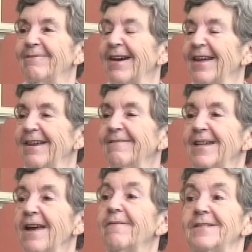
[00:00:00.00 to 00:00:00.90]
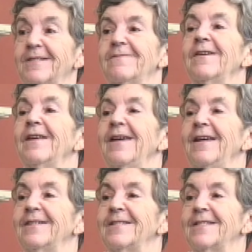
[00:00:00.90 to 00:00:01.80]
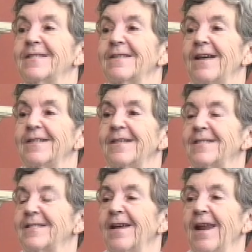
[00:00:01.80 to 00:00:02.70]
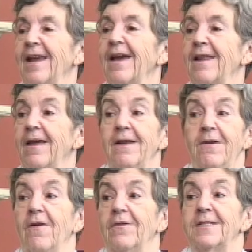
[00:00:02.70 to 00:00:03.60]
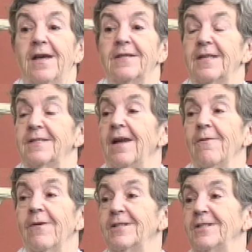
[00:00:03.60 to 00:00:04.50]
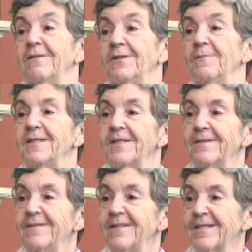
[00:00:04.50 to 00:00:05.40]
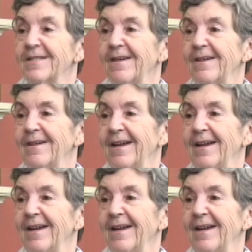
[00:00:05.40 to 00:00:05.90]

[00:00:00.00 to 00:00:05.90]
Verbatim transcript: But it it was really stunning. And you know, as, as I said, I want to show it to my students. Oh, great.